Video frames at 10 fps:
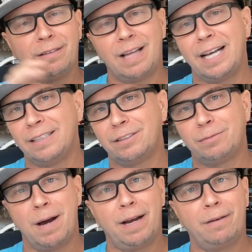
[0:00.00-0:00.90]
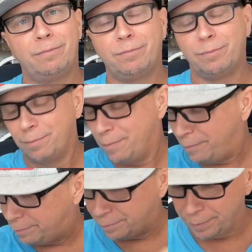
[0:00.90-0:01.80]
That is my
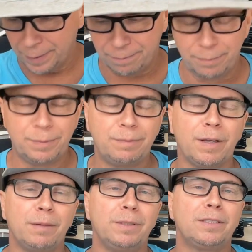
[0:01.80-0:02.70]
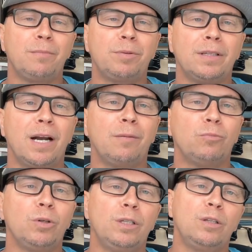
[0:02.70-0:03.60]
going to be something that I'm
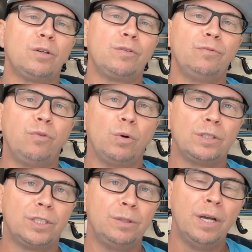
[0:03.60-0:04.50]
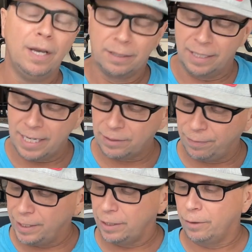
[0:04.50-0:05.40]
really looking forward to. The next
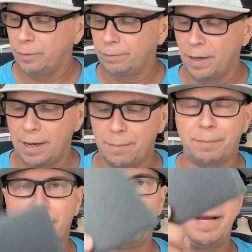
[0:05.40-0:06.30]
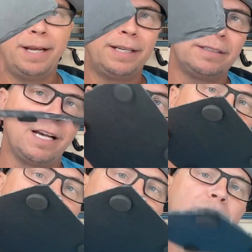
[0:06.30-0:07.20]
video um, I'm going to make is I'm
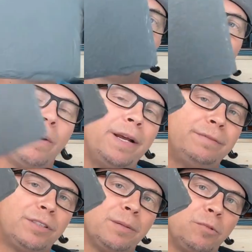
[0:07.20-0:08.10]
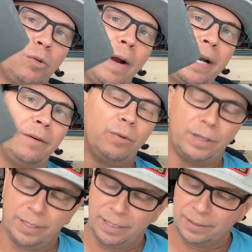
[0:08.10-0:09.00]
going to engrave some granite
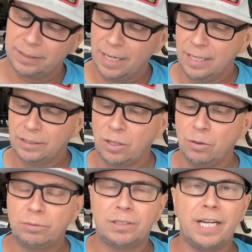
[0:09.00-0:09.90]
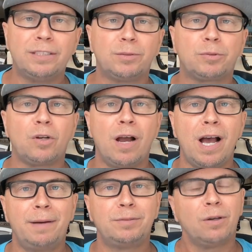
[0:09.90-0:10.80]
with this. So stay
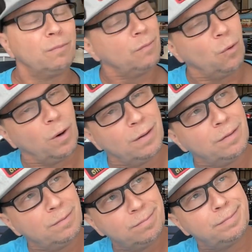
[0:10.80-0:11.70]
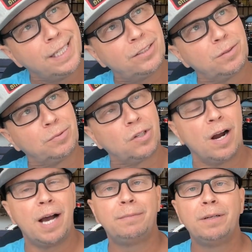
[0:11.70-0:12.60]
subscribed or get
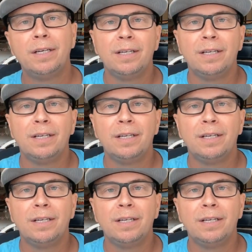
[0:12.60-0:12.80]
subscribed.